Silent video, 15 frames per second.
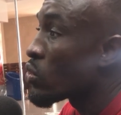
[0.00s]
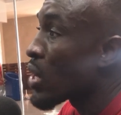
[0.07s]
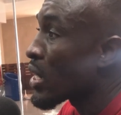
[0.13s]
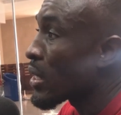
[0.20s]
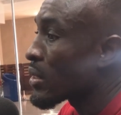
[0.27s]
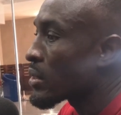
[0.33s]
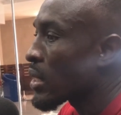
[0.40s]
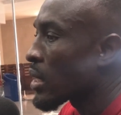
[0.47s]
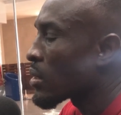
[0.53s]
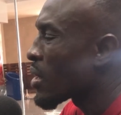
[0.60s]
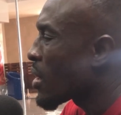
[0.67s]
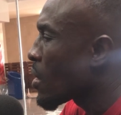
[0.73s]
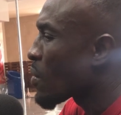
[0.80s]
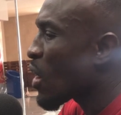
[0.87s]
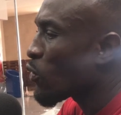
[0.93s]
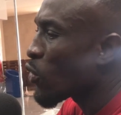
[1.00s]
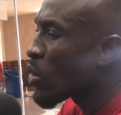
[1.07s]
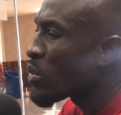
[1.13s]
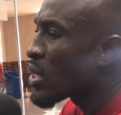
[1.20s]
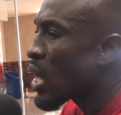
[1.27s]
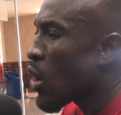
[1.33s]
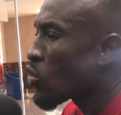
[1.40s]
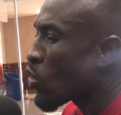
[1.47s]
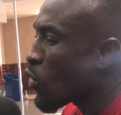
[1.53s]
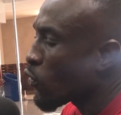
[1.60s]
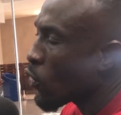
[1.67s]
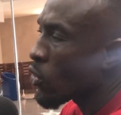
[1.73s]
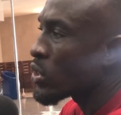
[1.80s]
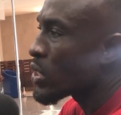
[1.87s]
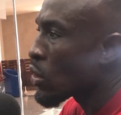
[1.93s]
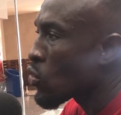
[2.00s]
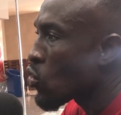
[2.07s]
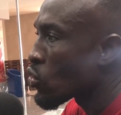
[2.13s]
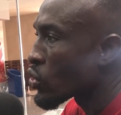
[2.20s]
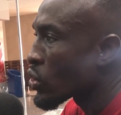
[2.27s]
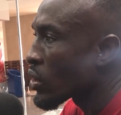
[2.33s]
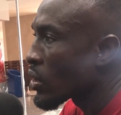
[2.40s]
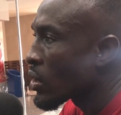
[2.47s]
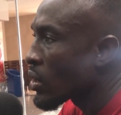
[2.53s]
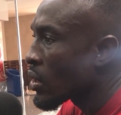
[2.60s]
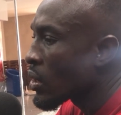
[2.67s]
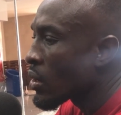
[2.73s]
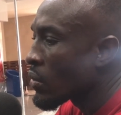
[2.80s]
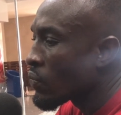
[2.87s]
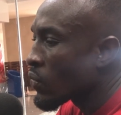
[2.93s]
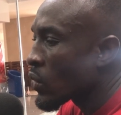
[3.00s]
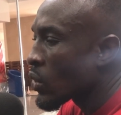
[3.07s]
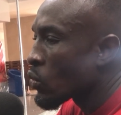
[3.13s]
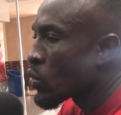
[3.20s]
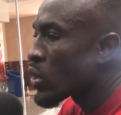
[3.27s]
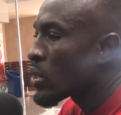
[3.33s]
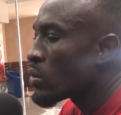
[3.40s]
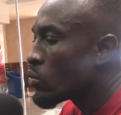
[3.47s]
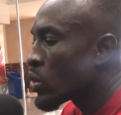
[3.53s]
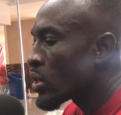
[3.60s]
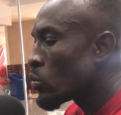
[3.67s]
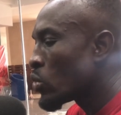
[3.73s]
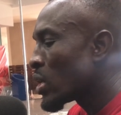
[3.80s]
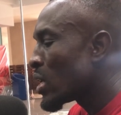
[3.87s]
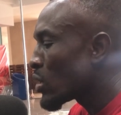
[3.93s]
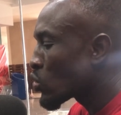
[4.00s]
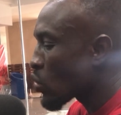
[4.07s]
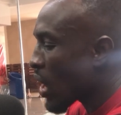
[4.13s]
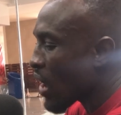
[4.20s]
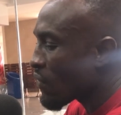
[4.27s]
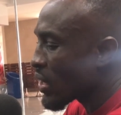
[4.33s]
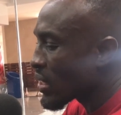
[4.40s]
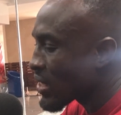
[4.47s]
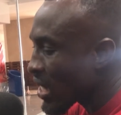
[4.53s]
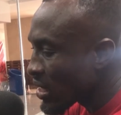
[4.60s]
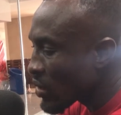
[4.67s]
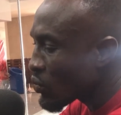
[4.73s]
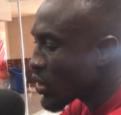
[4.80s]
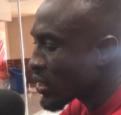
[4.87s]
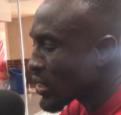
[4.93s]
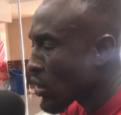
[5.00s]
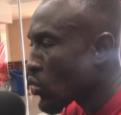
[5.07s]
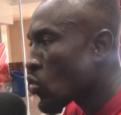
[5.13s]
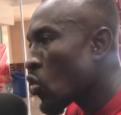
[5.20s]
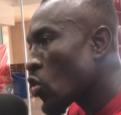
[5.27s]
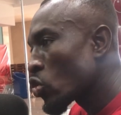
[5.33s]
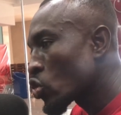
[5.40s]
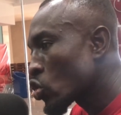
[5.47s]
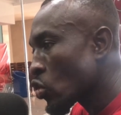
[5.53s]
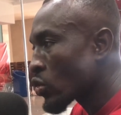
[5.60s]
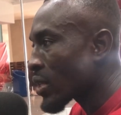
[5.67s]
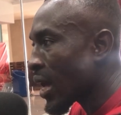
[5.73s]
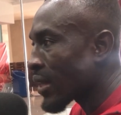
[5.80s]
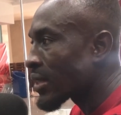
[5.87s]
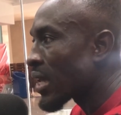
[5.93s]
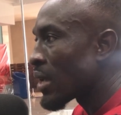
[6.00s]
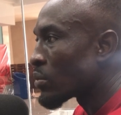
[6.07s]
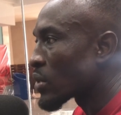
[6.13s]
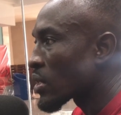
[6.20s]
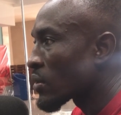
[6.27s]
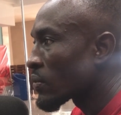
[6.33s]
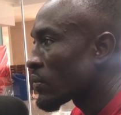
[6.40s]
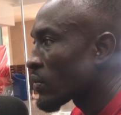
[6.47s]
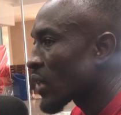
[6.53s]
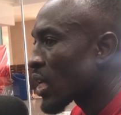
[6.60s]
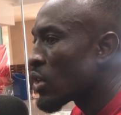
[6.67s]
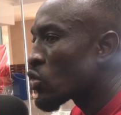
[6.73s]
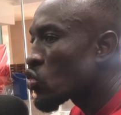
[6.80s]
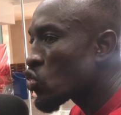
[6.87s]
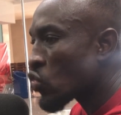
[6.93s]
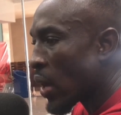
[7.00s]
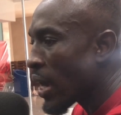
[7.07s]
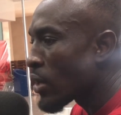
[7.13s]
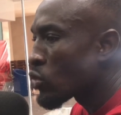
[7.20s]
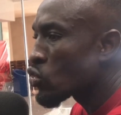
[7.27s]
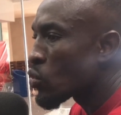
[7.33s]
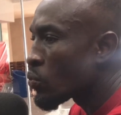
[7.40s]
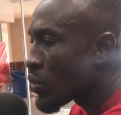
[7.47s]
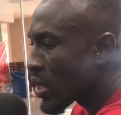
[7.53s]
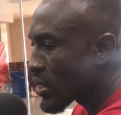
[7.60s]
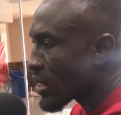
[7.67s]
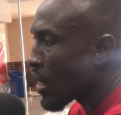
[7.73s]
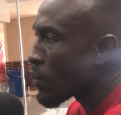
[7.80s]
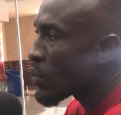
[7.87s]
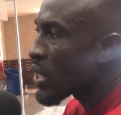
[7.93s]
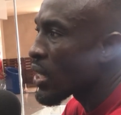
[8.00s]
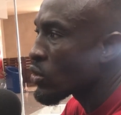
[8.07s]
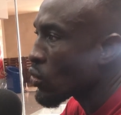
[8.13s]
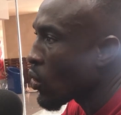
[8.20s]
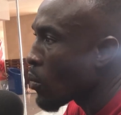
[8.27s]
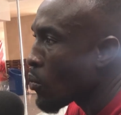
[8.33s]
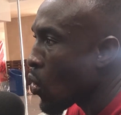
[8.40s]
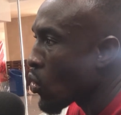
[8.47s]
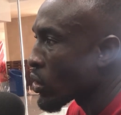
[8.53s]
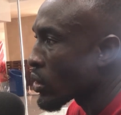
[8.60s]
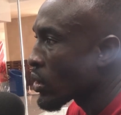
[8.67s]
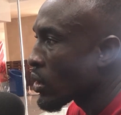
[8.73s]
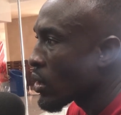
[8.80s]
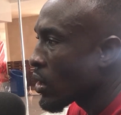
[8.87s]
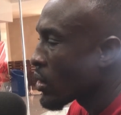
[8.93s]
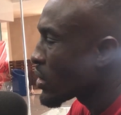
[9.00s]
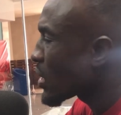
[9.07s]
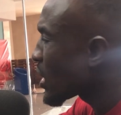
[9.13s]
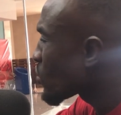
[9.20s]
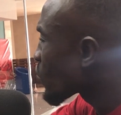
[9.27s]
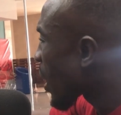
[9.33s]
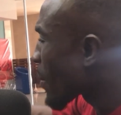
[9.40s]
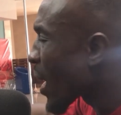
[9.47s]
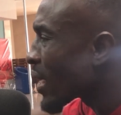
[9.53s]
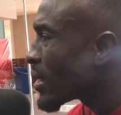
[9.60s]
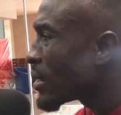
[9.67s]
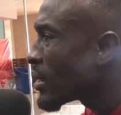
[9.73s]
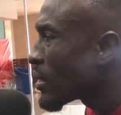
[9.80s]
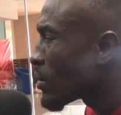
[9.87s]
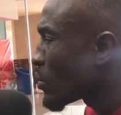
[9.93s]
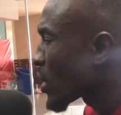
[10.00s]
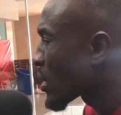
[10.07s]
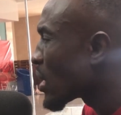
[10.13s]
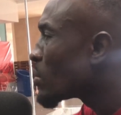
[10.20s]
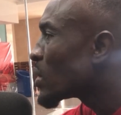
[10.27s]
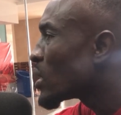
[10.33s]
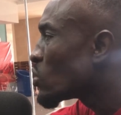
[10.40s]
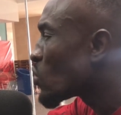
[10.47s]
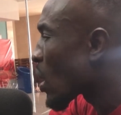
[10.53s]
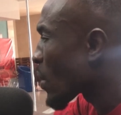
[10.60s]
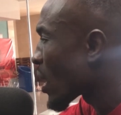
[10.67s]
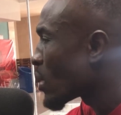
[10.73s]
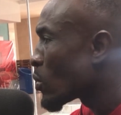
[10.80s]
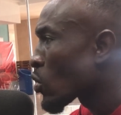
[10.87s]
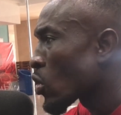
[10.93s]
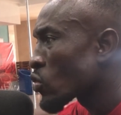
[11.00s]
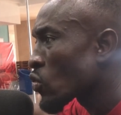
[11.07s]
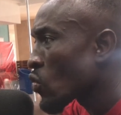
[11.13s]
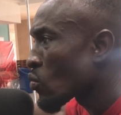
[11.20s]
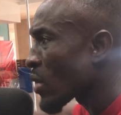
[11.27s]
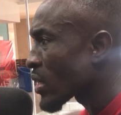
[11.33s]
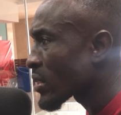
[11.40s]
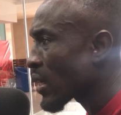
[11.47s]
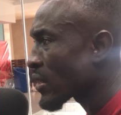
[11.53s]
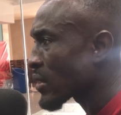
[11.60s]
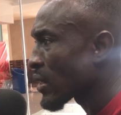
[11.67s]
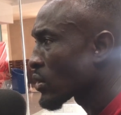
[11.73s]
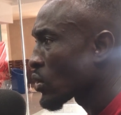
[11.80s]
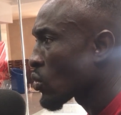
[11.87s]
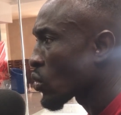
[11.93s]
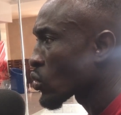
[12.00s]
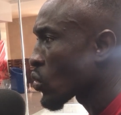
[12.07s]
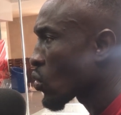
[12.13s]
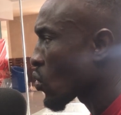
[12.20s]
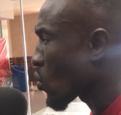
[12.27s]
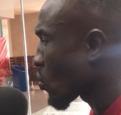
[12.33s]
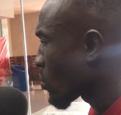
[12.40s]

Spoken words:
you understand? But for me, I will not fault the coach. We need to have a deliberate and conscious attempt in trying to bring some players on board. Didi Dramani became Didi Dramani because of Marcia Asante Kotoko.